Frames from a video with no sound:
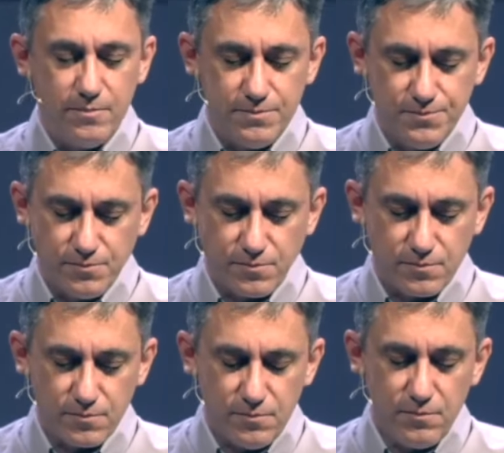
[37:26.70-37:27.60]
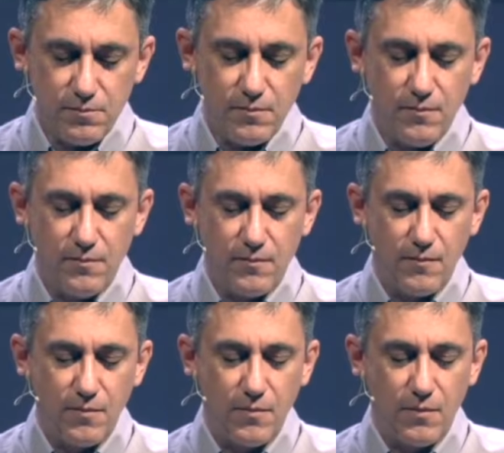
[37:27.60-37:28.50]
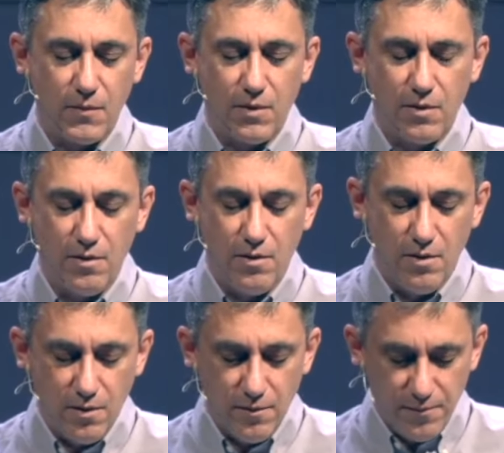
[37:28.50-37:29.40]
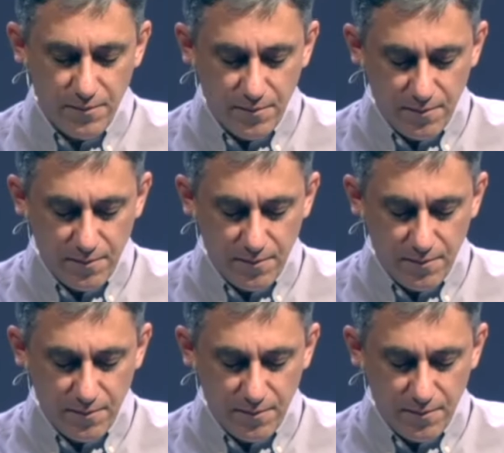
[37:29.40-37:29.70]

Nothing is said.